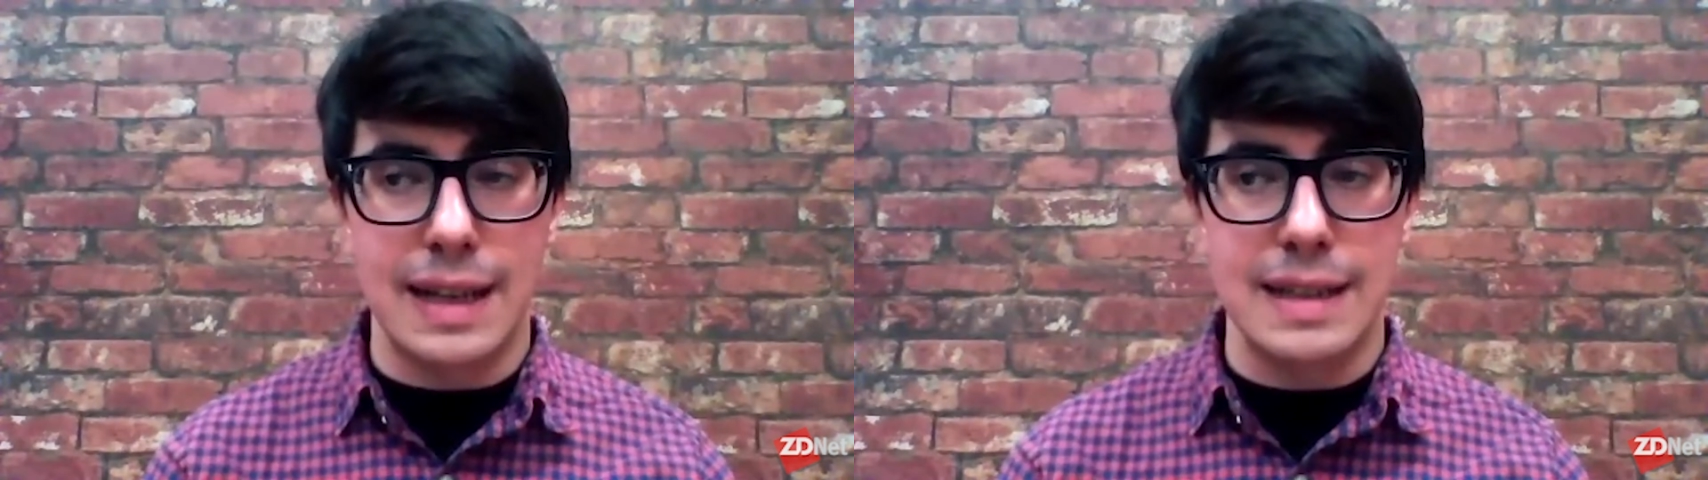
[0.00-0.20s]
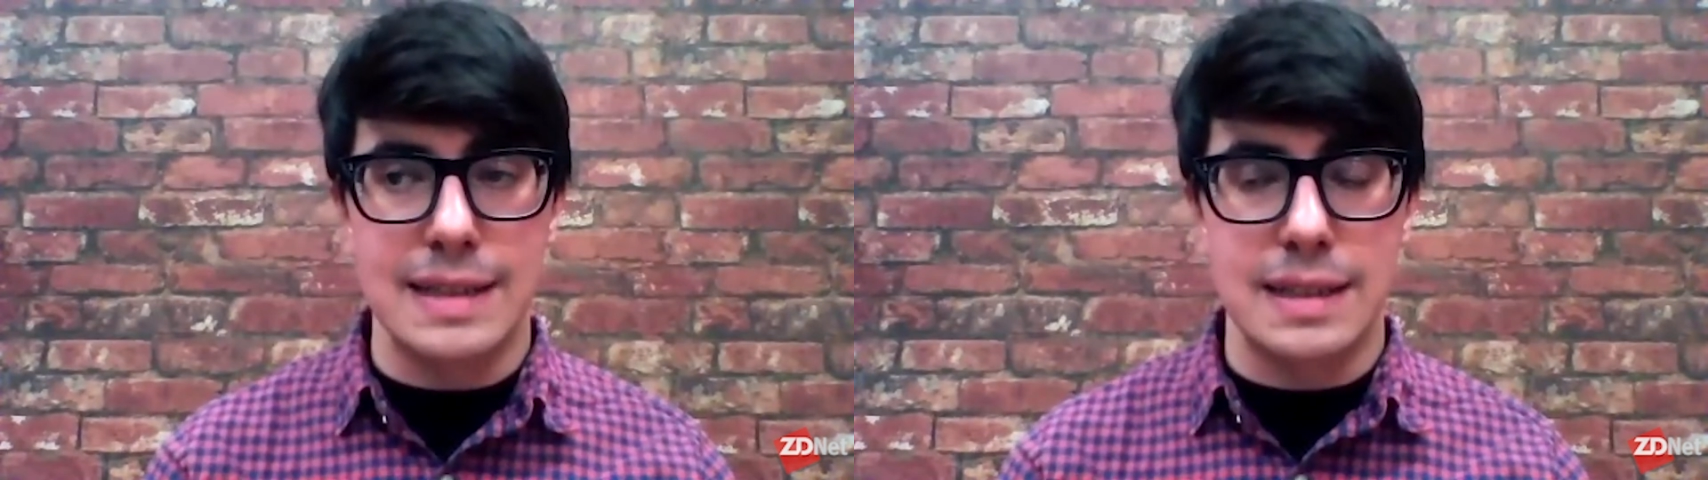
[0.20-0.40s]

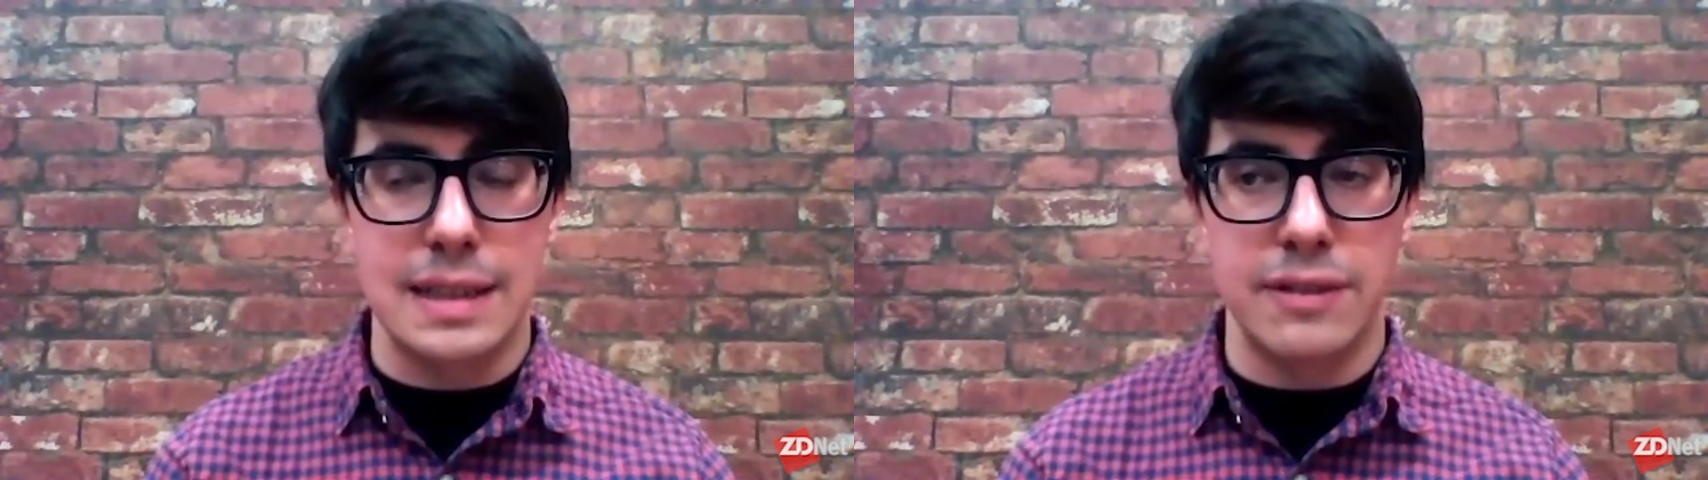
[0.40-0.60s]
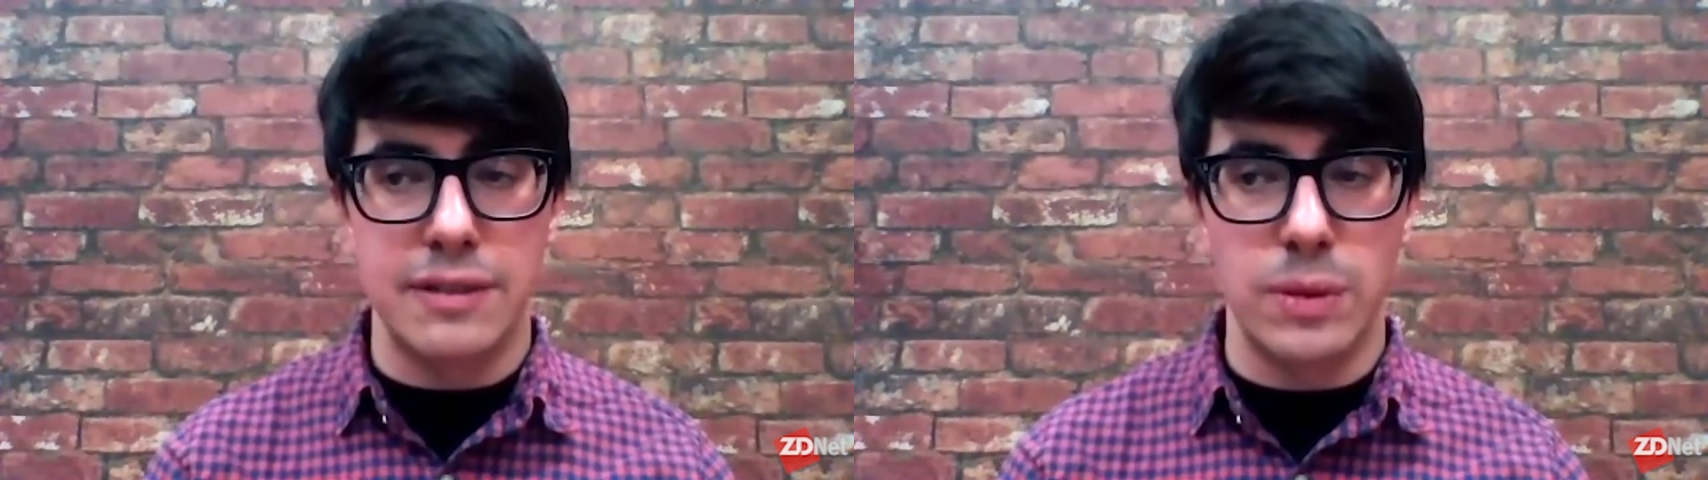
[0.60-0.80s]
and is
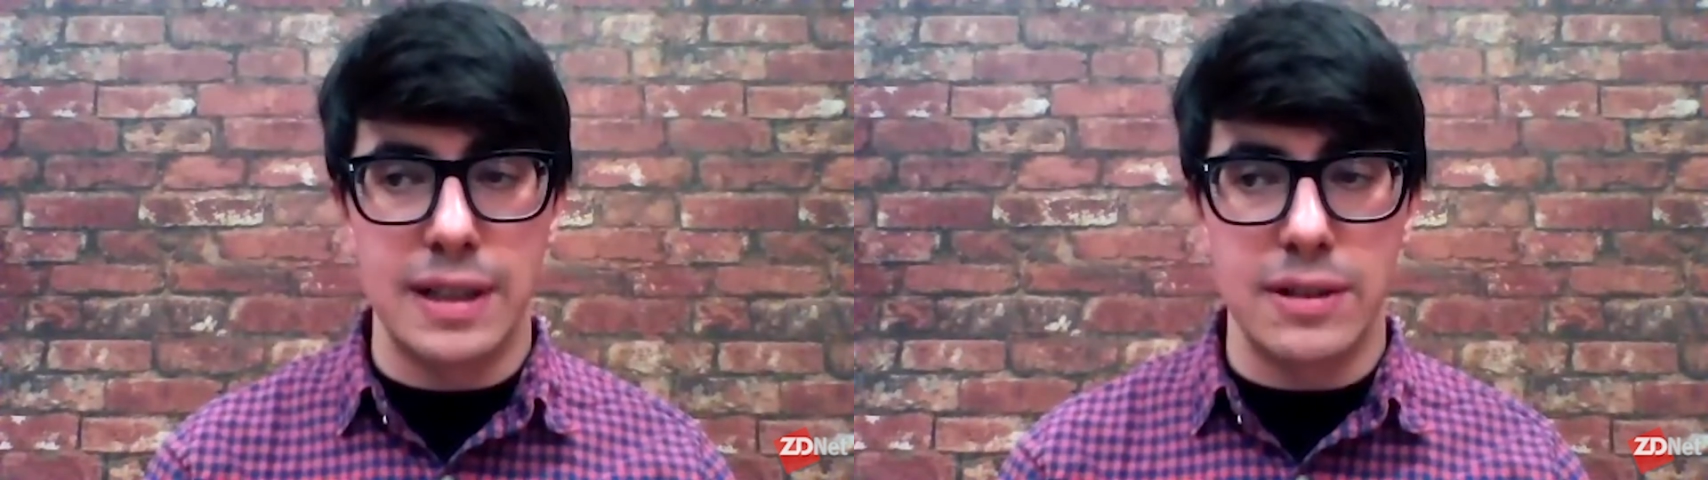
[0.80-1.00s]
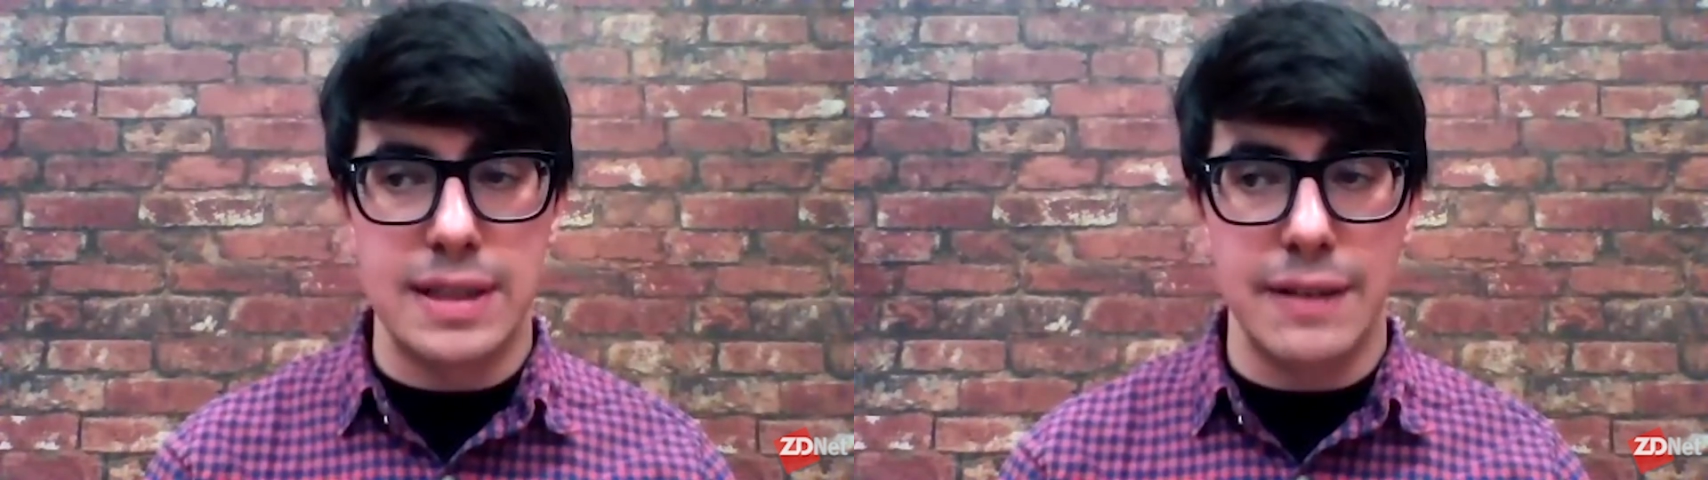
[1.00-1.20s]
discovered in
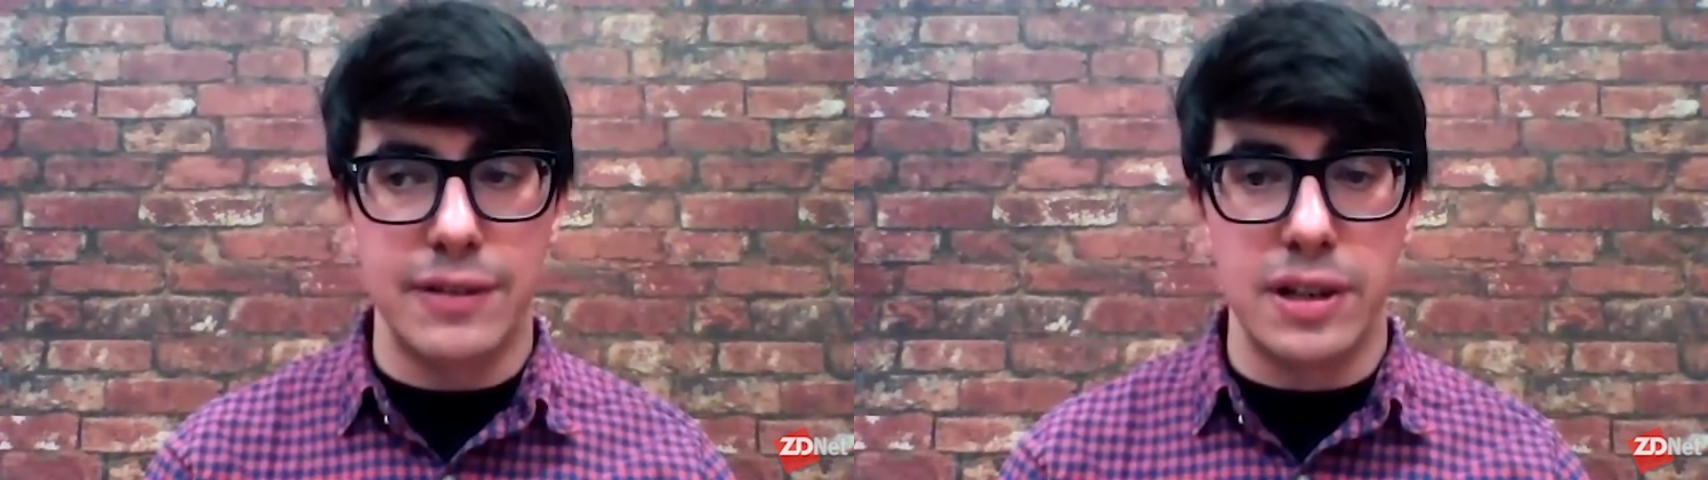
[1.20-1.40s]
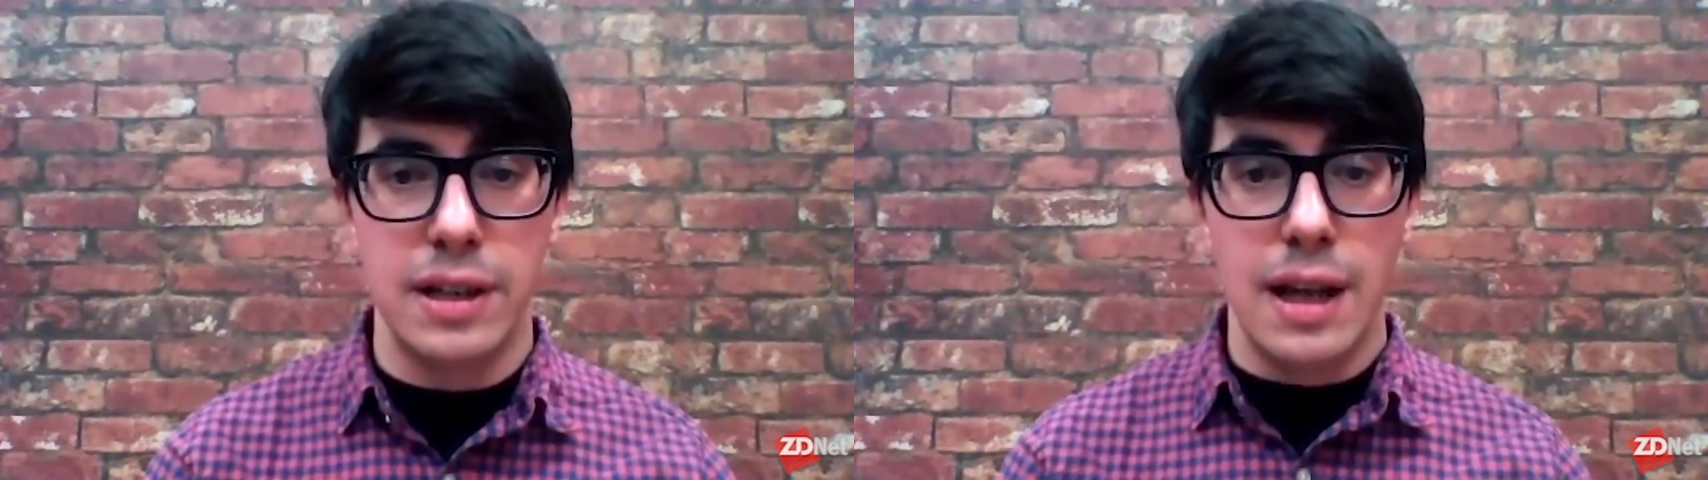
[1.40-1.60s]
Windows
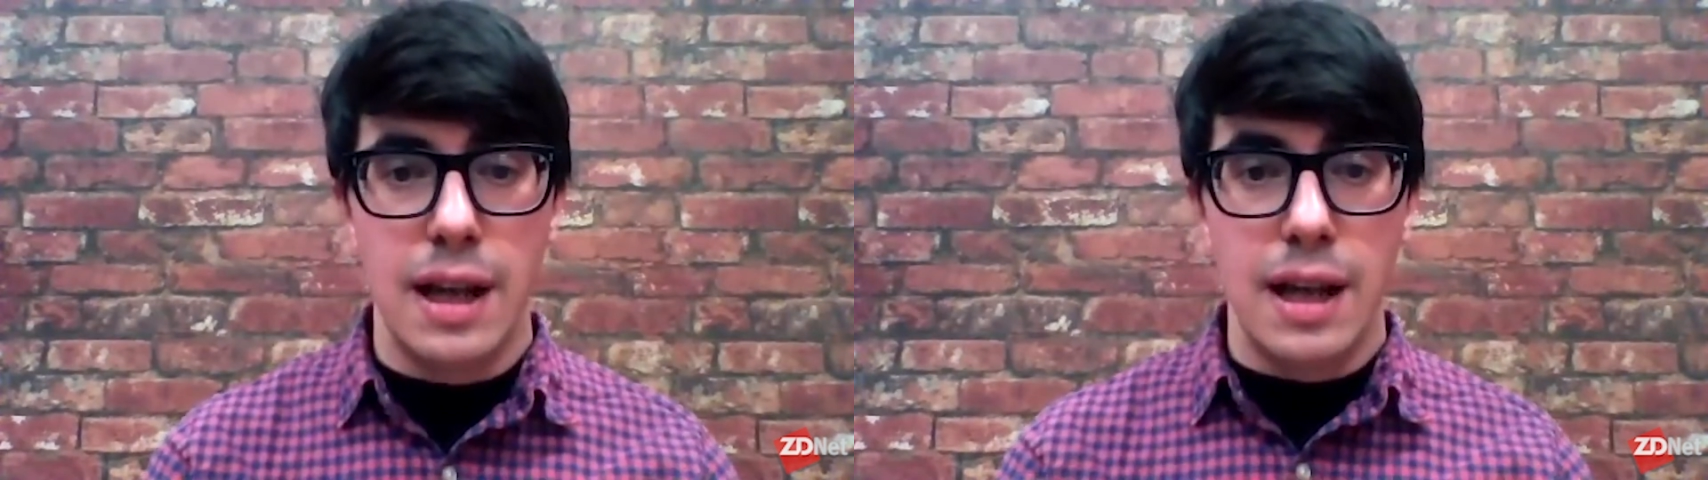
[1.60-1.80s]
7,